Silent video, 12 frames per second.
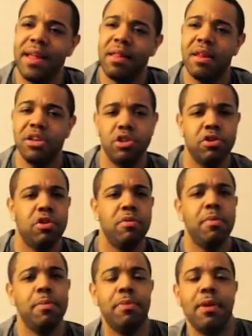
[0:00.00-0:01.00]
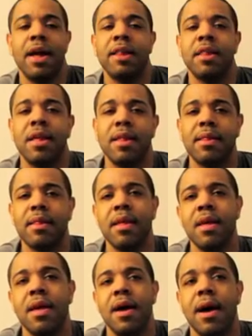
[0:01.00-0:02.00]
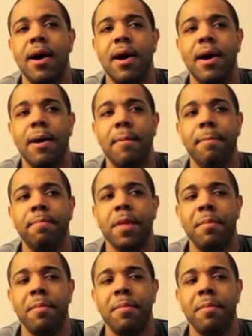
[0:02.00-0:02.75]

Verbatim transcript: as an enjoyable process um,